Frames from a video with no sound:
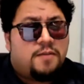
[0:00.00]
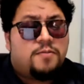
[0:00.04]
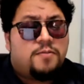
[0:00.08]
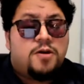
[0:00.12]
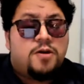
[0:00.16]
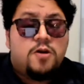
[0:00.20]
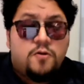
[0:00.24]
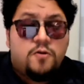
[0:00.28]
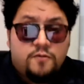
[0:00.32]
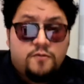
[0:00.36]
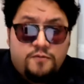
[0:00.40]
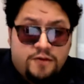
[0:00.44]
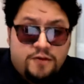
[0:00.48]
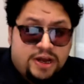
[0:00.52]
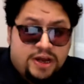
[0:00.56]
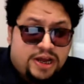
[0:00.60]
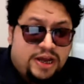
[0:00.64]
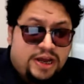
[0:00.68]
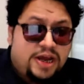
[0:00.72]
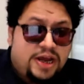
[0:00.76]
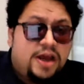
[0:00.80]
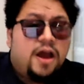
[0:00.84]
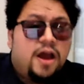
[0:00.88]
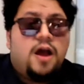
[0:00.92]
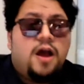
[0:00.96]
We
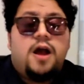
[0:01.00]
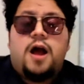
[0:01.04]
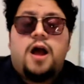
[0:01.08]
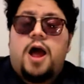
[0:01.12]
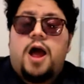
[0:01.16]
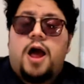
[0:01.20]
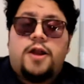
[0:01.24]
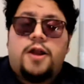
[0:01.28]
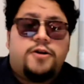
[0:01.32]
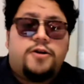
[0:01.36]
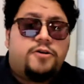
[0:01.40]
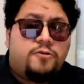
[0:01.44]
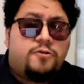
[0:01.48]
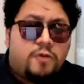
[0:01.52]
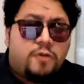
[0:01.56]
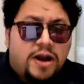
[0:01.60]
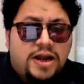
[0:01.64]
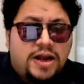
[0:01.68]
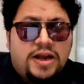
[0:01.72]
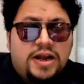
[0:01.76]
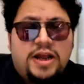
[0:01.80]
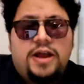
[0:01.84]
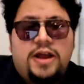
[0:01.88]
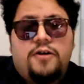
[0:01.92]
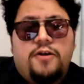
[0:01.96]
are a
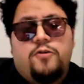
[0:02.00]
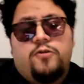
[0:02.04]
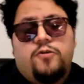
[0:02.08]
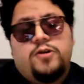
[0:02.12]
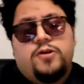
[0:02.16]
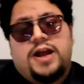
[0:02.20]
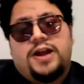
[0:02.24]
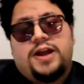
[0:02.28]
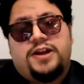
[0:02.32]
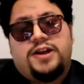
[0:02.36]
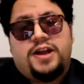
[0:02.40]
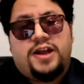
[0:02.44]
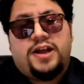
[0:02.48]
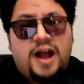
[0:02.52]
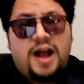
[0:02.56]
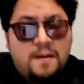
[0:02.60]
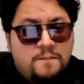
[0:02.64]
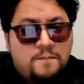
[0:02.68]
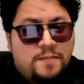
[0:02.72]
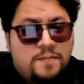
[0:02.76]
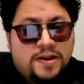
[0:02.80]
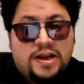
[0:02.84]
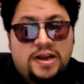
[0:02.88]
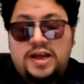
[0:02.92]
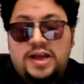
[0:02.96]
20-year-old IT
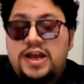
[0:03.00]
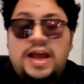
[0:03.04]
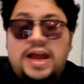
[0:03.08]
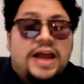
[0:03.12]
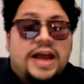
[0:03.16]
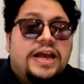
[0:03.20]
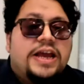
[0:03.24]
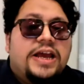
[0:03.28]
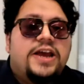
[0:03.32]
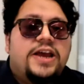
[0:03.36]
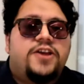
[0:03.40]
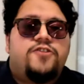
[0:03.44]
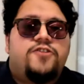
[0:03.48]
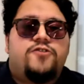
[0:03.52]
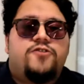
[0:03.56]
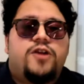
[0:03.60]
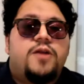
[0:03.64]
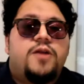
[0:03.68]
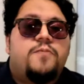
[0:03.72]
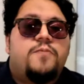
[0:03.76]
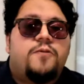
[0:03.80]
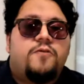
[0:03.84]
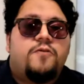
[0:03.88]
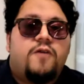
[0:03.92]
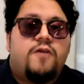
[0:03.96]
company engaged in
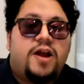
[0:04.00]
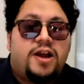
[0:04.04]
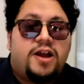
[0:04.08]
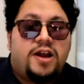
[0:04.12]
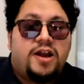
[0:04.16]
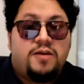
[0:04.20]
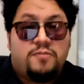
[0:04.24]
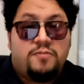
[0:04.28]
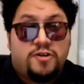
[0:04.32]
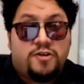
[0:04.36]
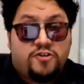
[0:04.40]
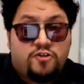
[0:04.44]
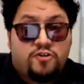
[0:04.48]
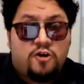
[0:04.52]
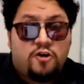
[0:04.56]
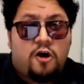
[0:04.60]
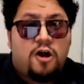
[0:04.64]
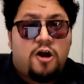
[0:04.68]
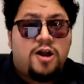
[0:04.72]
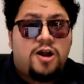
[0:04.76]
providing matured